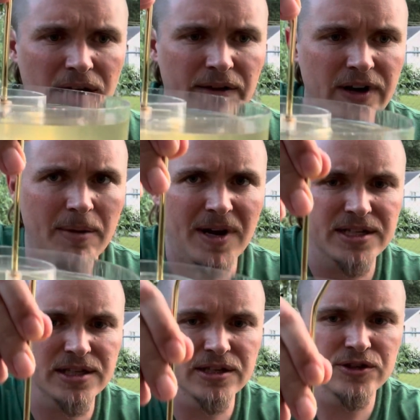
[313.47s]
I've got my
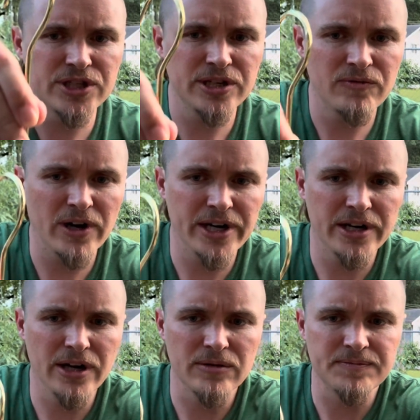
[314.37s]
solution ready to
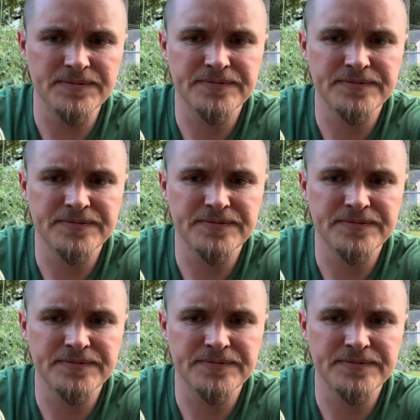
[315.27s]
go.